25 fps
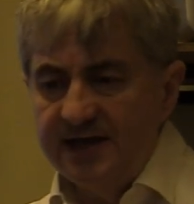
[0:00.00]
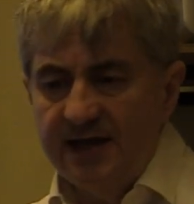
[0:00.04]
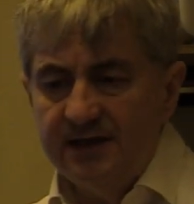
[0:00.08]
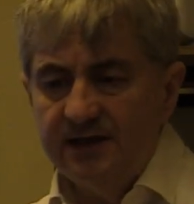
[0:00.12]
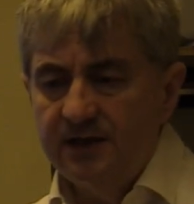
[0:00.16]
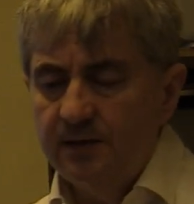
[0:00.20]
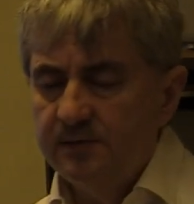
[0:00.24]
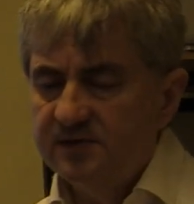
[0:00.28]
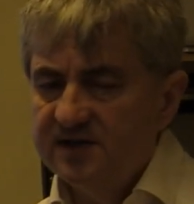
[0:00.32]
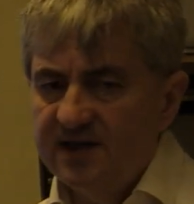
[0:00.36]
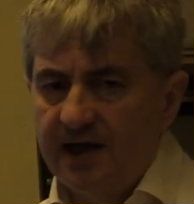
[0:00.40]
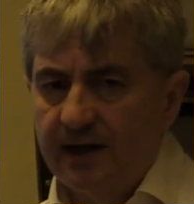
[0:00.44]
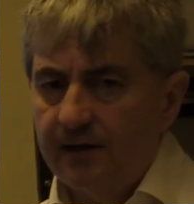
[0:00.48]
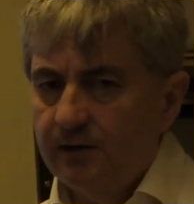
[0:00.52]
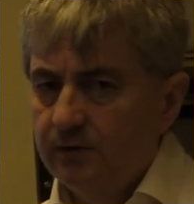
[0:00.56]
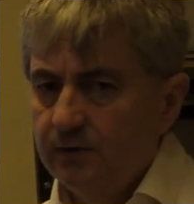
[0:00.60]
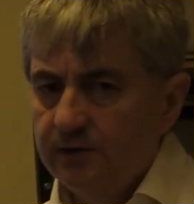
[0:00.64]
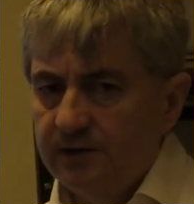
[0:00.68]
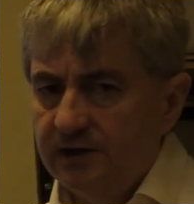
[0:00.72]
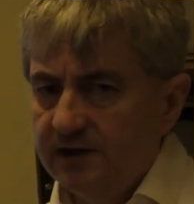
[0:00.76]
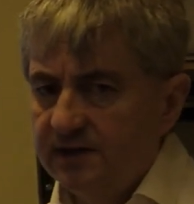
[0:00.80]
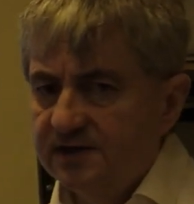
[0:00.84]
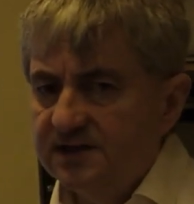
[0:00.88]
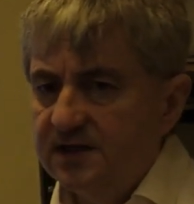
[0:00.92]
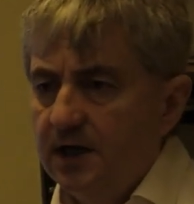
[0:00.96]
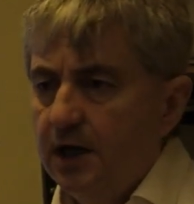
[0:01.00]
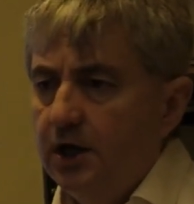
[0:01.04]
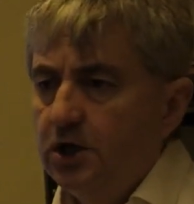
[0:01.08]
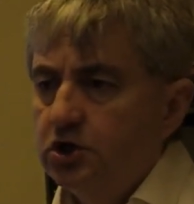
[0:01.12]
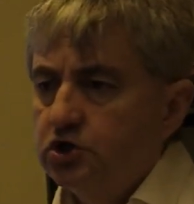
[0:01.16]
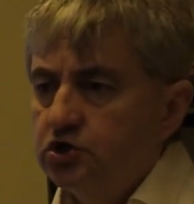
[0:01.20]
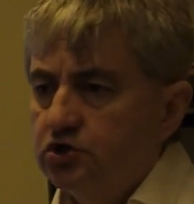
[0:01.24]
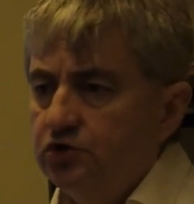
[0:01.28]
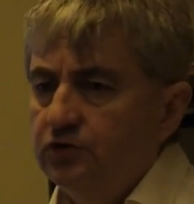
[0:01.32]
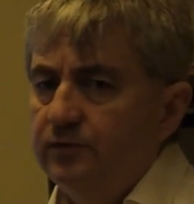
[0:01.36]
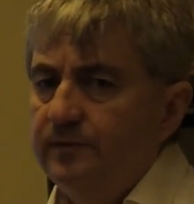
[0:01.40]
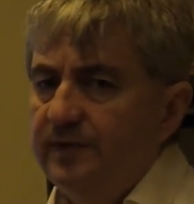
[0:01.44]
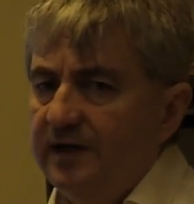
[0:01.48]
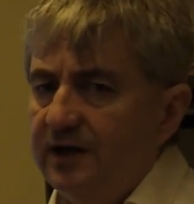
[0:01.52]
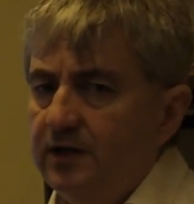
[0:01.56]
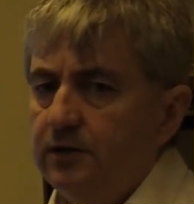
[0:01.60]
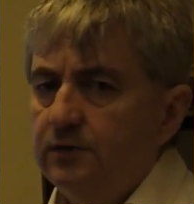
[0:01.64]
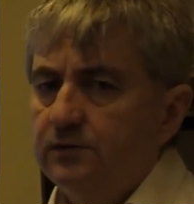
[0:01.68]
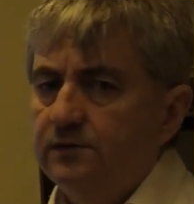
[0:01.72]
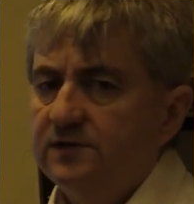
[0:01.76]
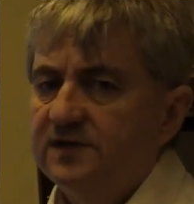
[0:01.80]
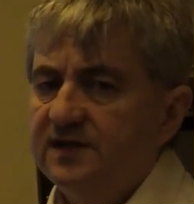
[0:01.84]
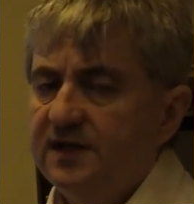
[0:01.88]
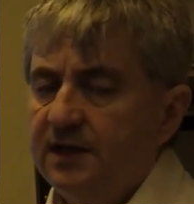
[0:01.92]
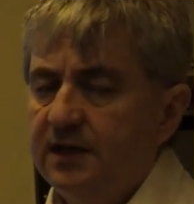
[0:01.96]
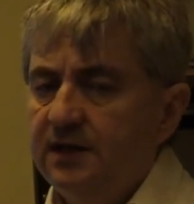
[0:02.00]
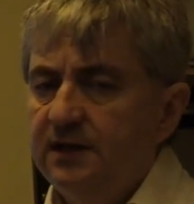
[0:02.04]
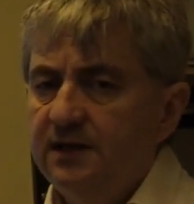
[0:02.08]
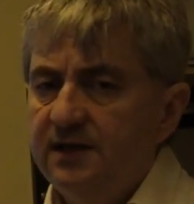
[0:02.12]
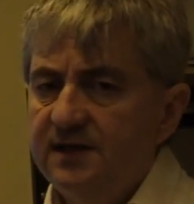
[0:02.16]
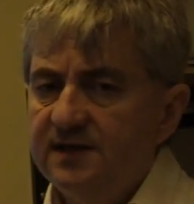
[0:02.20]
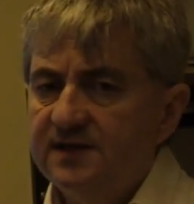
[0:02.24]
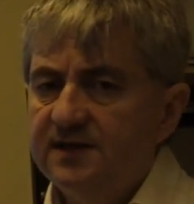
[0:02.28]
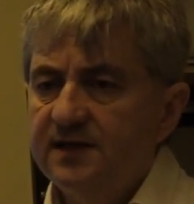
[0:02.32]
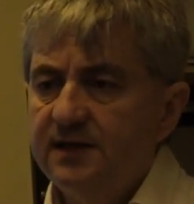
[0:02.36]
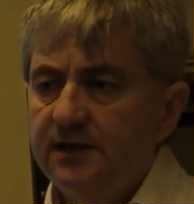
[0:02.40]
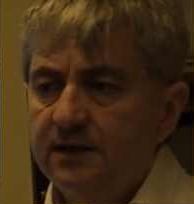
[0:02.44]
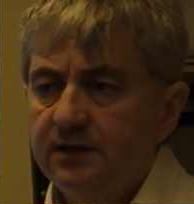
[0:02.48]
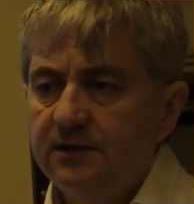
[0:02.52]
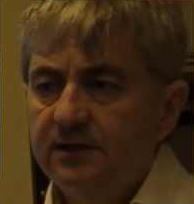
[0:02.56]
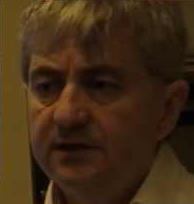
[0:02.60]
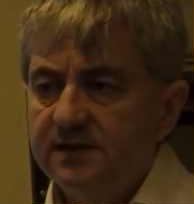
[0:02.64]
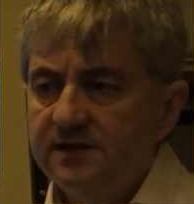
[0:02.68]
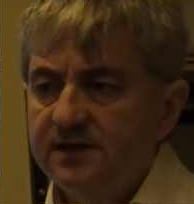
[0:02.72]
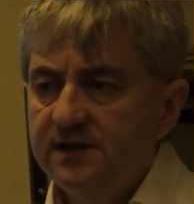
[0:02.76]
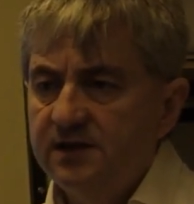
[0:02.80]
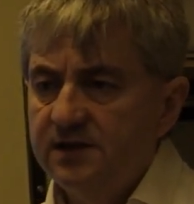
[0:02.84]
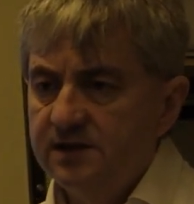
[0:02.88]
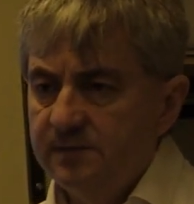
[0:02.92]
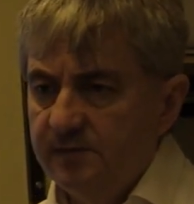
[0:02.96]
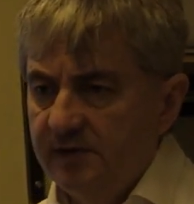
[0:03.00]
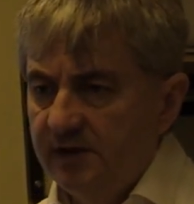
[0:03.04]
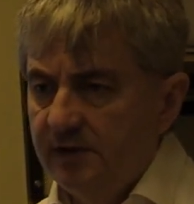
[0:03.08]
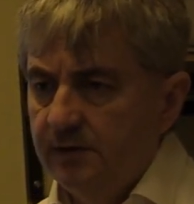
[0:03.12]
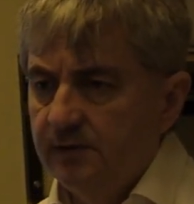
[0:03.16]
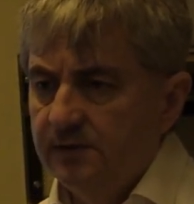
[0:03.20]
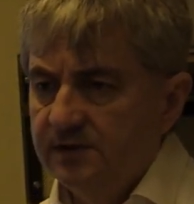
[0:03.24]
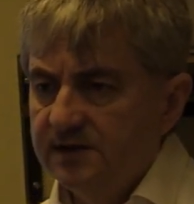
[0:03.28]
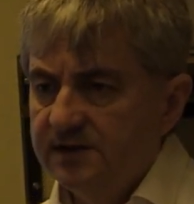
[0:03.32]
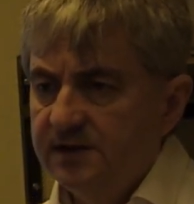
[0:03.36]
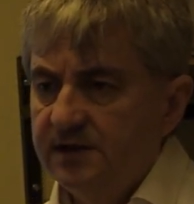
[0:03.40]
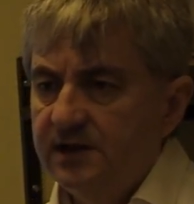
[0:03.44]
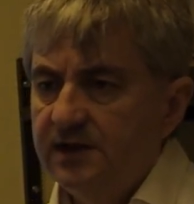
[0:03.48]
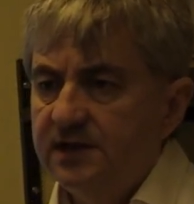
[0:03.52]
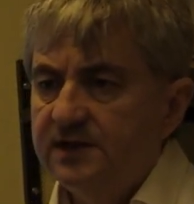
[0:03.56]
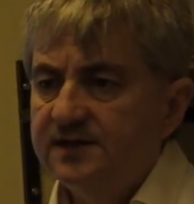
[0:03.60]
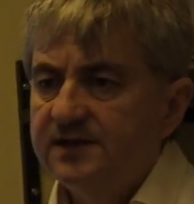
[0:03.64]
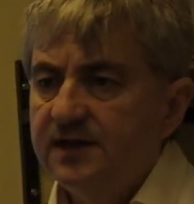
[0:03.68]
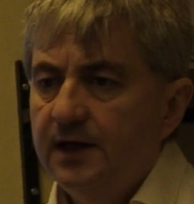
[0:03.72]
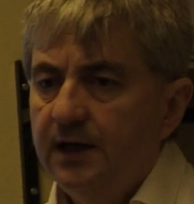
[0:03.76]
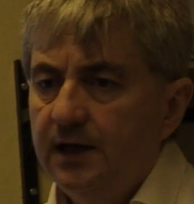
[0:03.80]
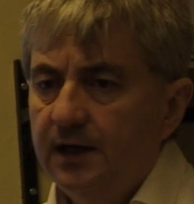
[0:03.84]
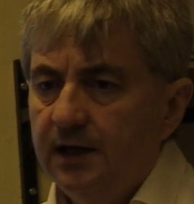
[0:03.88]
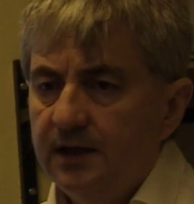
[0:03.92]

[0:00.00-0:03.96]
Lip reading: Antipsychotics should be used in these illnesses because these